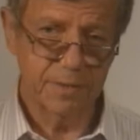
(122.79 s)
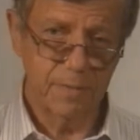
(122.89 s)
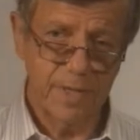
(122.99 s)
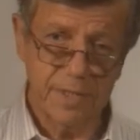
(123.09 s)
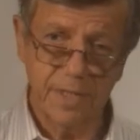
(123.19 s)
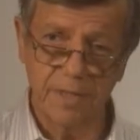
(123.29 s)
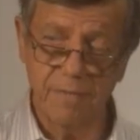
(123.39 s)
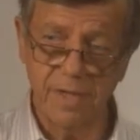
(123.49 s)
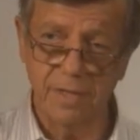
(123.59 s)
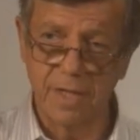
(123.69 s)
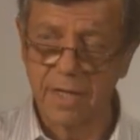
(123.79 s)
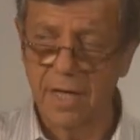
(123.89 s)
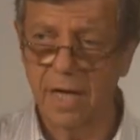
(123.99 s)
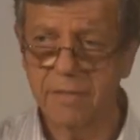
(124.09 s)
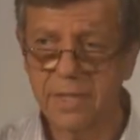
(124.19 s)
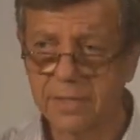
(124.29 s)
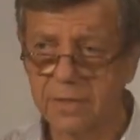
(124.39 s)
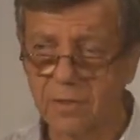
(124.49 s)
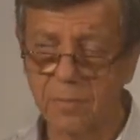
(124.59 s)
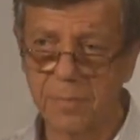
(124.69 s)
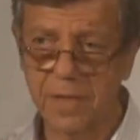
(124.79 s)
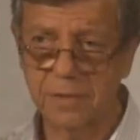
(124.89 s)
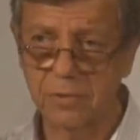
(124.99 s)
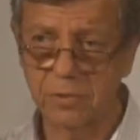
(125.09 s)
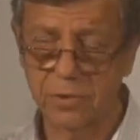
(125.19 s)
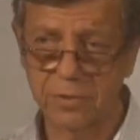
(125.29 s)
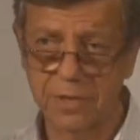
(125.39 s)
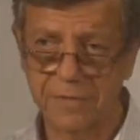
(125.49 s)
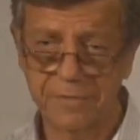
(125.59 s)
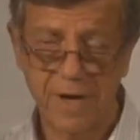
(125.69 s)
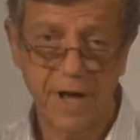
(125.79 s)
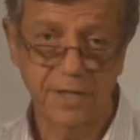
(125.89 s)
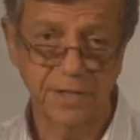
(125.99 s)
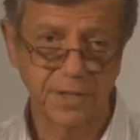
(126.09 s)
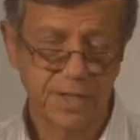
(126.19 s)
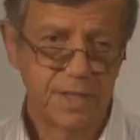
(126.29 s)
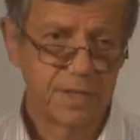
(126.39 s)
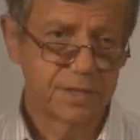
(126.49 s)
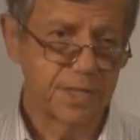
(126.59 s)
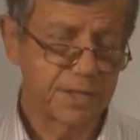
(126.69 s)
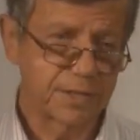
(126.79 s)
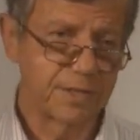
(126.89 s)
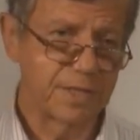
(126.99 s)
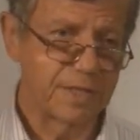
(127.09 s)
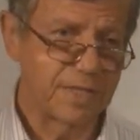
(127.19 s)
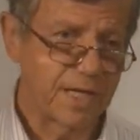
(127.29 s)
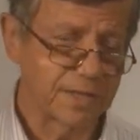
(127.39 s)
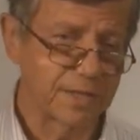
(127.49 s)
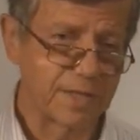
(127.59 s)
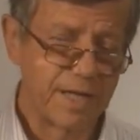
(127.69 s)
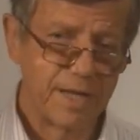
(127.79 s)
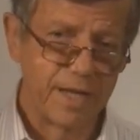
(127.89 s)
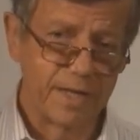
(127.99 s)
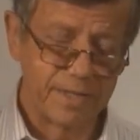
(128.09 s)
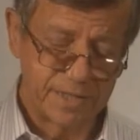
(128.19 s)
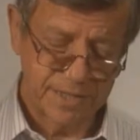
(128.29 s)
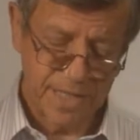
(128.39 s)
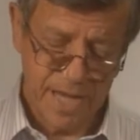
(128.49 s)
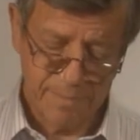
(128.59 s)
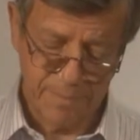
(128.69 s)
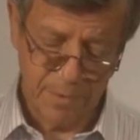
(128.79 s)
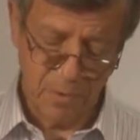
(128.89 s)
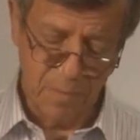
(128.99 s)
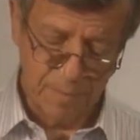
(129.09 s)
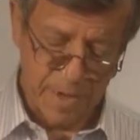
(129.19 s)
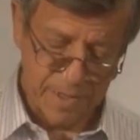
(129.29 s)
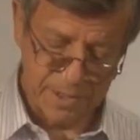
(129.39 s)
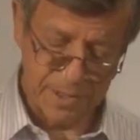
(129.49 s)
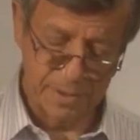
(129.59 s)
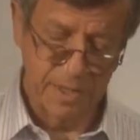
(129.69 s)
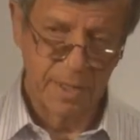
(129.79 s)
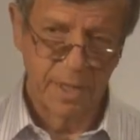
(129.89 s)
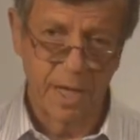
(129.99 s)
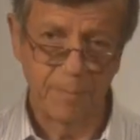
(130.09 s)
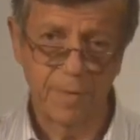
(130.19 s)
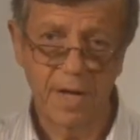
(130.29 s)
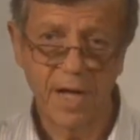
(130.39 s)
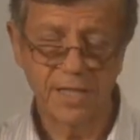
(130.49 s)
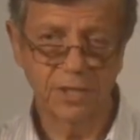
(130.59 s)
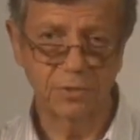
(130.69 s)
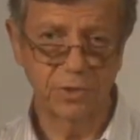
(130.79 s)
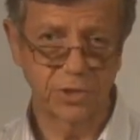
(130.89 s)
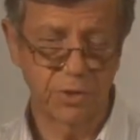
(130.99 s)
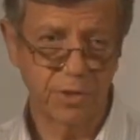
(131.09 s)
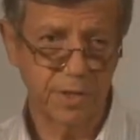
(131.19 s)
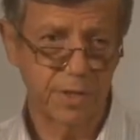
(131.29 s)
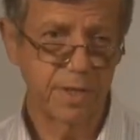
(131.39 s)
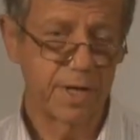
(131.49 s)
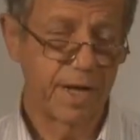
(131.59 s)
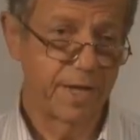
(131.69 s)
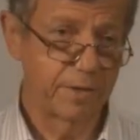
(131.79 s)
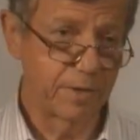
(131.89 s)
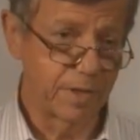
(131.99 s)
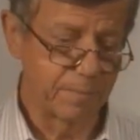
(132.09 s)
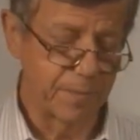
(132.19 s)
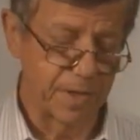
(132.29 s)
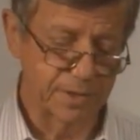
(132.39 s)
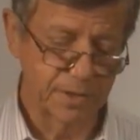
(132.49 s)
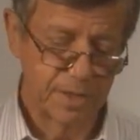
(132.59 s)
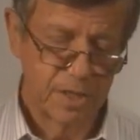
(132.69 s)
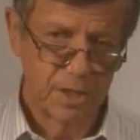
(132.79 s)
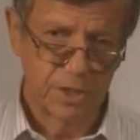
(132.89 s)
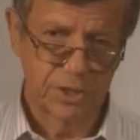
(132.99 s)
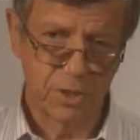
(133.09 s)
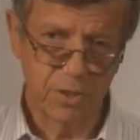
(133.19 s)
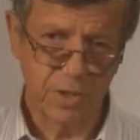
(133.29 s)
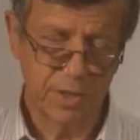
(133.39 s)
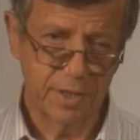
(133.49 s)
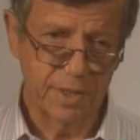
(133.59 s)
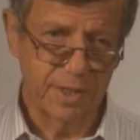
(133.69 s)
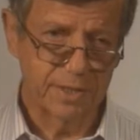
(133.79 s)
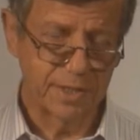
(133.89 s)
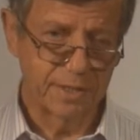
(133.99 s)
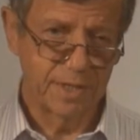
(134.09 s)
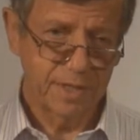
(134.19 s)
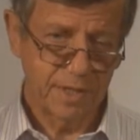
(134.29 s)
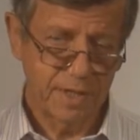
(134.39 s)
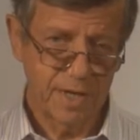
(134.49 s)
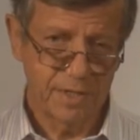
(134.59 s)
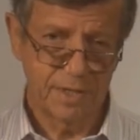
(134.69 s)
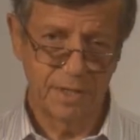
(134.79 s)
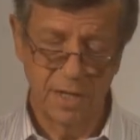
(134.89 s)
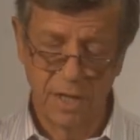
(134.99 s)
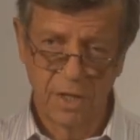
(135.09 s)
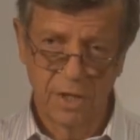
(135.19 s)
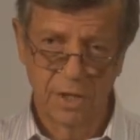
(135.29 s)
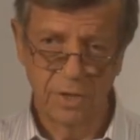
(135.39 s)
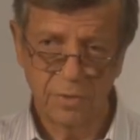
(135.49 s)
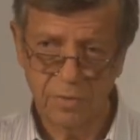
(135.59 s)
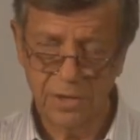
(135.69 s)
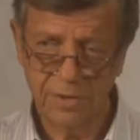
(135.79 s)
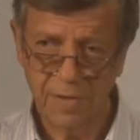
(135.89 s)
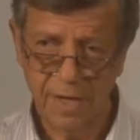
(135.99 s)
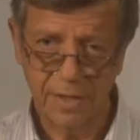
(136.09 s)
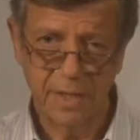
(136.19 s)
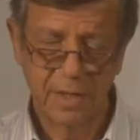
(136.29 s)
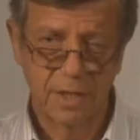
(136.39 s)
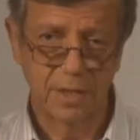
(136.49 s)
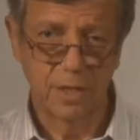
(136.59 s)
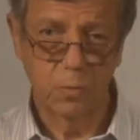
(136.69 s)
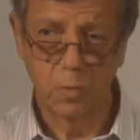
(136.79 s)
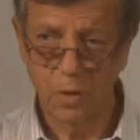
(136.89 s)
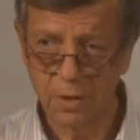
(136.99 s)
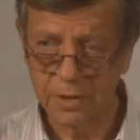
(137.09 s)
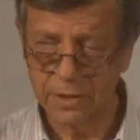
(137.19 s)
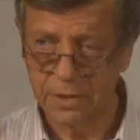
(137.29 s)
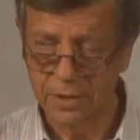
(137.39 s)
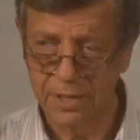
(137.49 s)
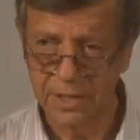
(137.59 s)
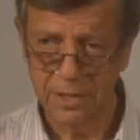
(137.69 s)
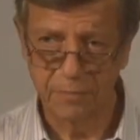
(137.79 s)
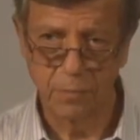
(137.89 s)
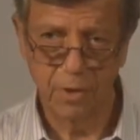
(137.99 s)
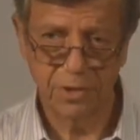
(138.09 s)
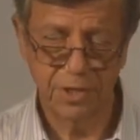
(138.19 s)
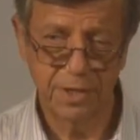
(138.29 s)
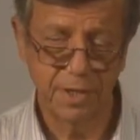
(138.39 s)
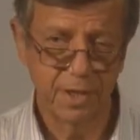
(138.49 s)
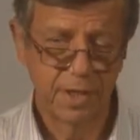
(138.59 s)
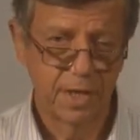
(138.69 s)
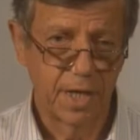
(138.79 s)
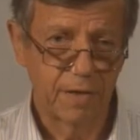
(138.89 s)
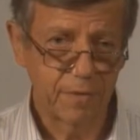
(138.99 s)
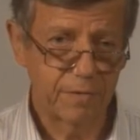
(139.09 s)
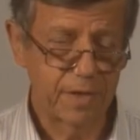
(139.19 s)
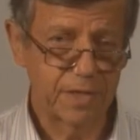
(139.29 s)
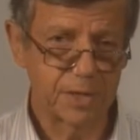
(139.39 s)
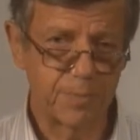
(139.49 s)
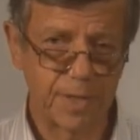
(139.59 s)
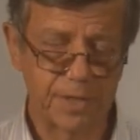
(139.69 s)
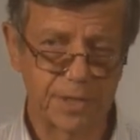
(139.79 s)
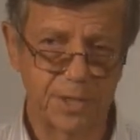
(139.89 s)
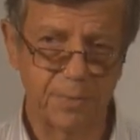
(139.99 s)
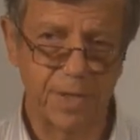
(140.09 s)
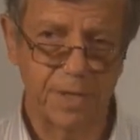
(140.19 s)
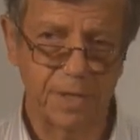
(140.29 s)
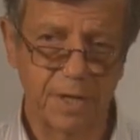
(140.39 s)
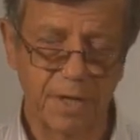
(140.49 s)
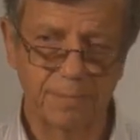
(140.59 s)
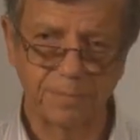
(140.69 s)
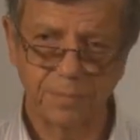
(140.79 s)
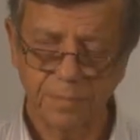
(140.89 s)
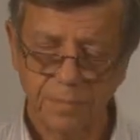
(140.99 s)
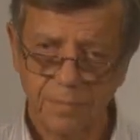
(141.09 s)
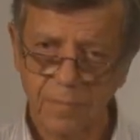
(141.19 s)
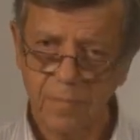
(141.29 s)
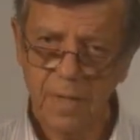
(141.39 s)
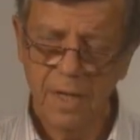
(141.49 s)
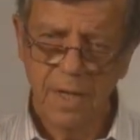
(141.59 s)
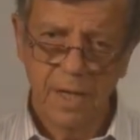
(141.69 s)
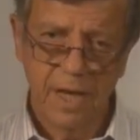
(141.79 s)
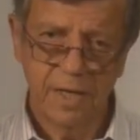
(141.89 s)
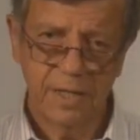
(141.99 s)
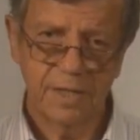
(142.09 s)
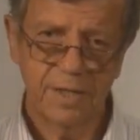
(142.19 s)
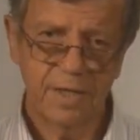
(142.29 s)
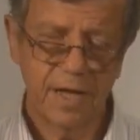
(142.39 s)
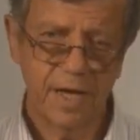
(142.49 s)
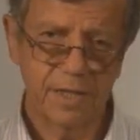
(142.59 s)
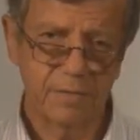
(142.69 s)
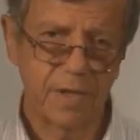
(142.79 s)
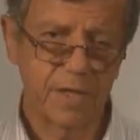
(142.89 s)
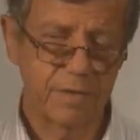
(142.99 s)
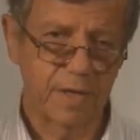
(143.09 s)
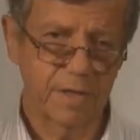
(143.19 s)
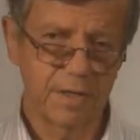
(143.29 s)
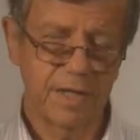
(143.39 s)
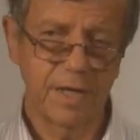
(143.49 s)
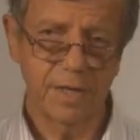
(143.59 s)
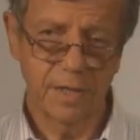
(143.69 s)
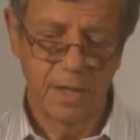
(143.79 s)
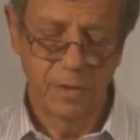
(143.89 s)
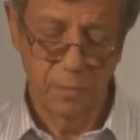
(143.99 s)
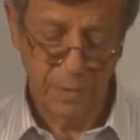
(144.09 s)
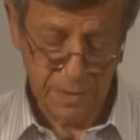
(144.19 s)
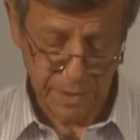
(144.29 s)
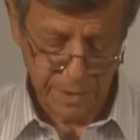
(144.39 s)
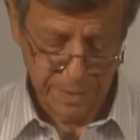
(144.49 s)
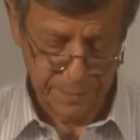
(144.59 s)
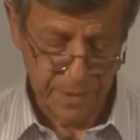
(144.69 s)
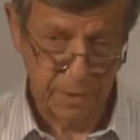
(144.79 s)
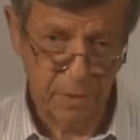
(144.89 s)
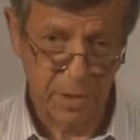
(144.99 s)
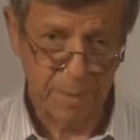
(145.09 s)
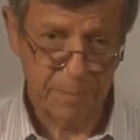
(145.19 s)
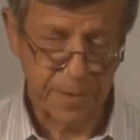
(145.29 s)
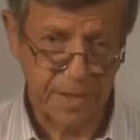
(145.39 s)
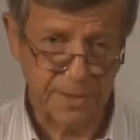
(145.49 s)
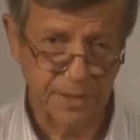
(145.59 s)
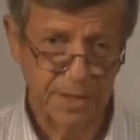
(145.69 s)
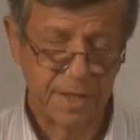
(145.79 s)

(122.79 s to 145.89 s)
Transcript: one-day event. How does it compare to Tour de France? Certainly it doesn't. The same comparison applies to soccer and Olympics. Soccer, it's a dedicated, huge event. The world is watching. Everyone is participating, and in the end we have a clear winner. In Olympics,